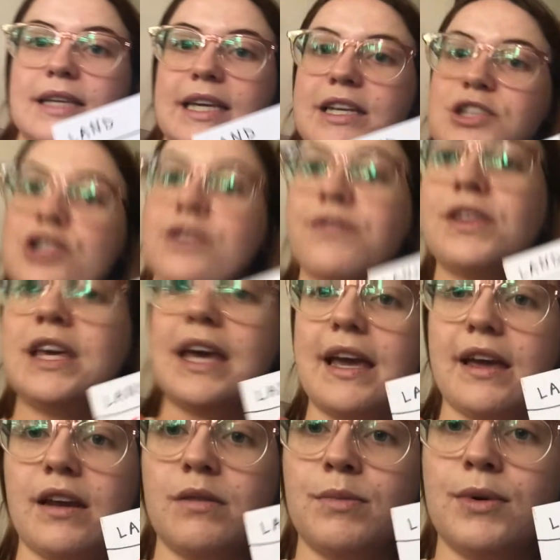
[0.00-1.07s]
each of the
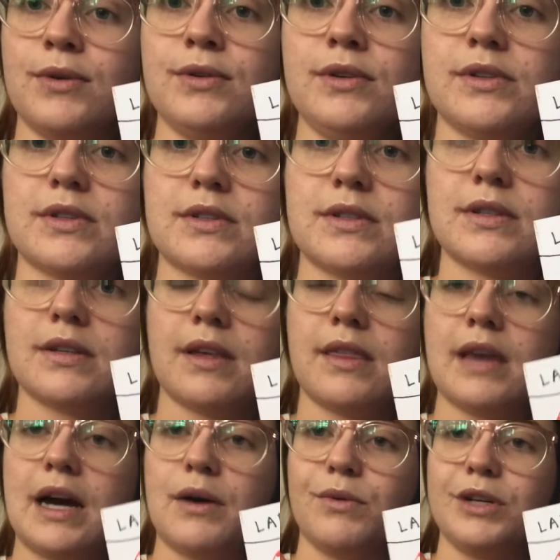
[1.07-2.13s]
animals
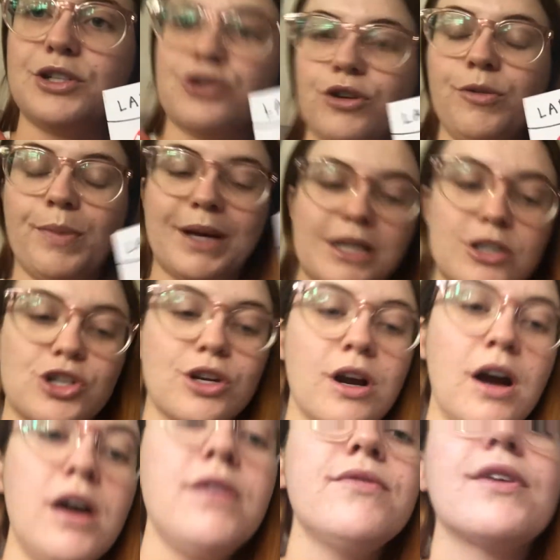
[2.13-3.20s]
that we drew a picture
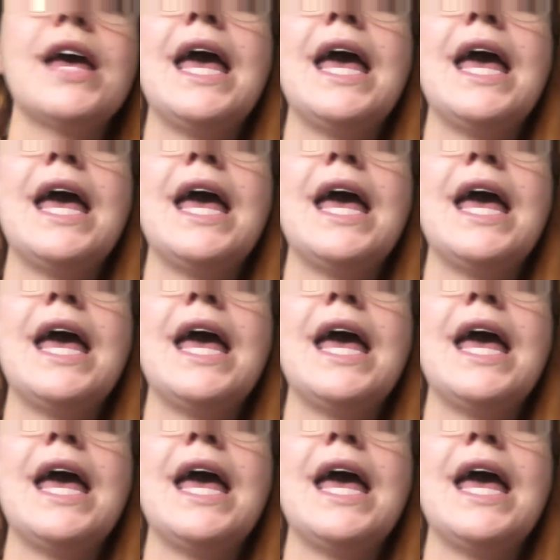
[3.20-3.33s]
of,